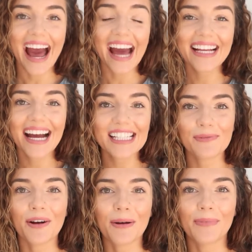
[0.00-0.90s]
Hi guys,
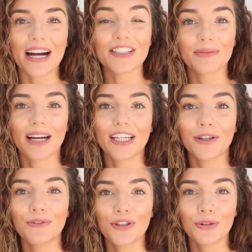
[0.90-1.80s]
welcome back to my
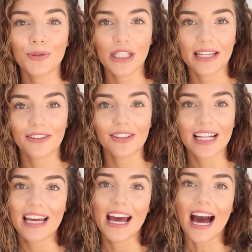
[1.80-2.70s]
YouTube channel.
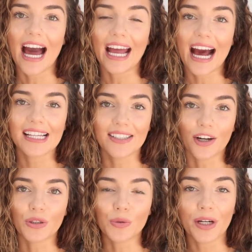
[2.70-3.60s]
I asked
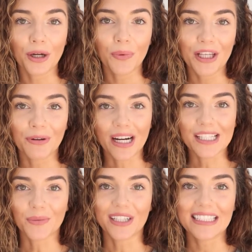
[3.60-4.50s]
on Twitter what you
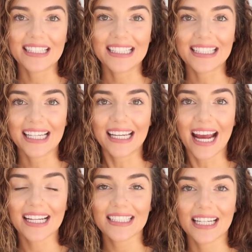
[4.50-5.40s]
guys wanted to see
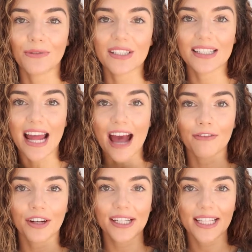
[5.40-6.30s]
next, and it was an
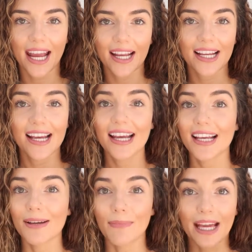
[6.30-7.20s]
everyday
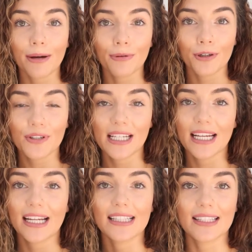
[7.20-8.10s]
makeup
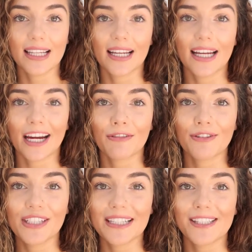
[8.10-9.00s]
routine and skincare
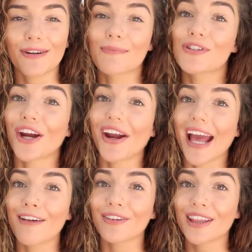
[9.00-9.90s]
routine, so I'm
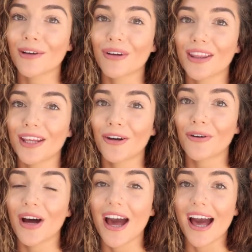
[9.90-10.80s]
sharing everything with
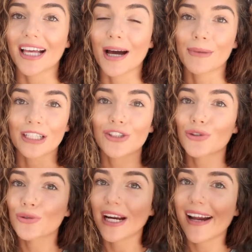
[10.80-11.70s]
you. Coming
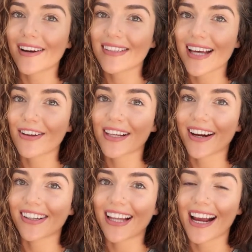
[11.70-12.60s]
straight out of South
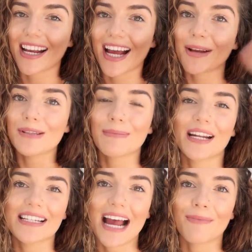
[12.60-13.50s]
Carolina, I'm
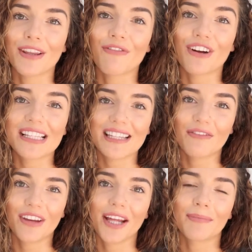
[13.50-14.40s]
spending time with friends
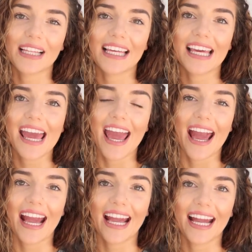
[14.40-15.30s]
and family,
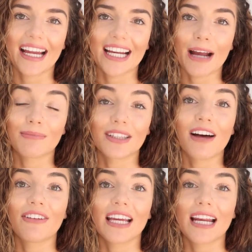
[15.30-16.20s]
and I'm
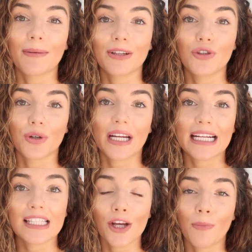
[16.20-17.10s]
loving it. I'm enjoying
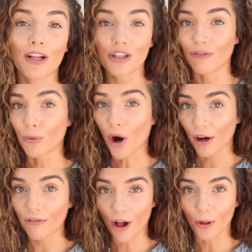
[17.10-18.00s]
it so much. If you
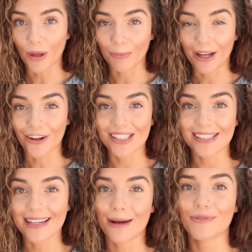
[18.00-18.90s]
aren't following me on
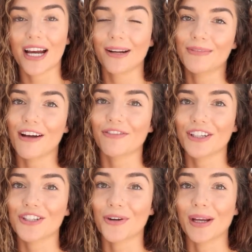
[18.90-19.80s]
Snapchat, I'm definitely
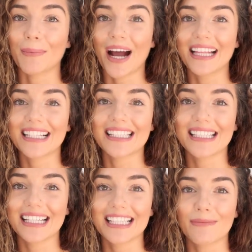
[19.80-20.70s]
showing behind the
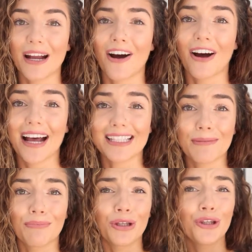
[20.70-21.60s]
scenes. My aunt has a
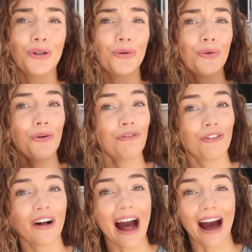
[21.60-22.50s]

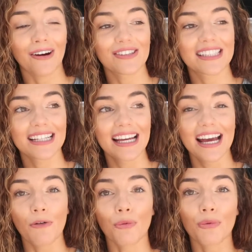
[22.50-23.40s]
beautiful house
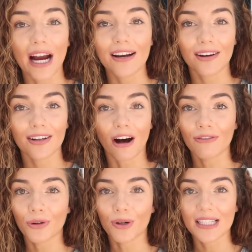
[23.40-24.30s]
right on a
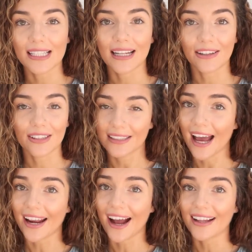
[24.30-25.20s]
golf course in Hilton
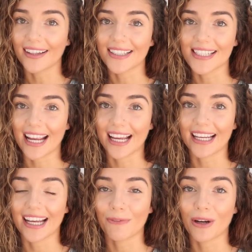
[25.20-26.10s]
Head Island,
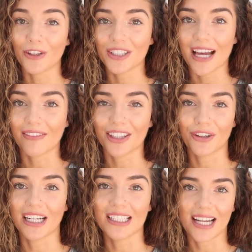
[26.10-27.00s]
and we are just having the
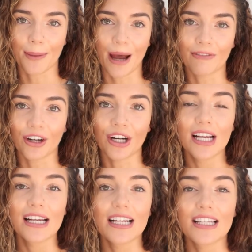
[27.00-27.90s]
greatest time ever.
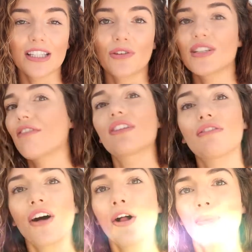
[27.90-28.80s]
So definitely
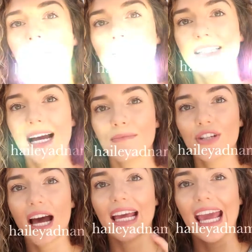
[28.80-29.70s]
follow me on
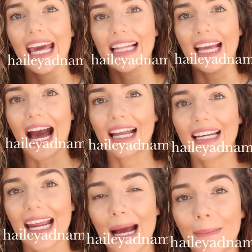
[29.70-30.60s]
Snapchat, Haley
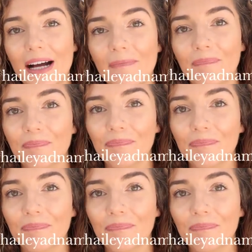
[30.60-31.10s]
Adnama.